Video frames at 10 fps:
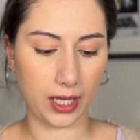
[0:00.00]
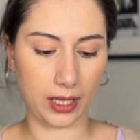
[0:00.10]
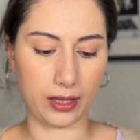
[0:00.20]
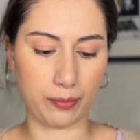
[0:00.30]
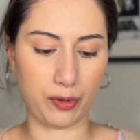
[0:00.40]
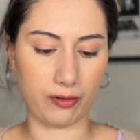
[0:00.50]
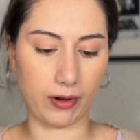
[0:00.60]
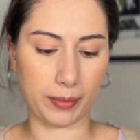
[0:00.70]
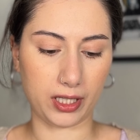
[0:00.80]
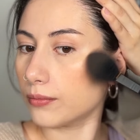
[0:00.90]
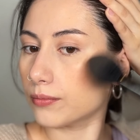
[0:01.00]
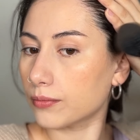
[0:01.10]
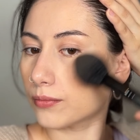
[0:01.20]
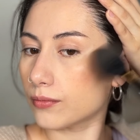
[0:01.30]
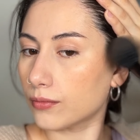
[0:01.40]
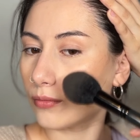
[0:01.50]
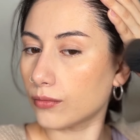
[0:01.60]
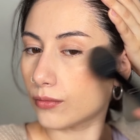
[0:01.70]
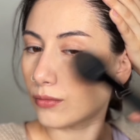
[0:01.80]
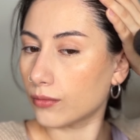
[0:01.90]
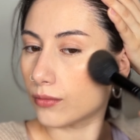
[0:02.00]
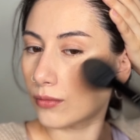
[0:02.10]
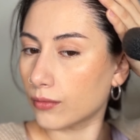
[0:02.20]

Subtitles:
at the perimeters of my face just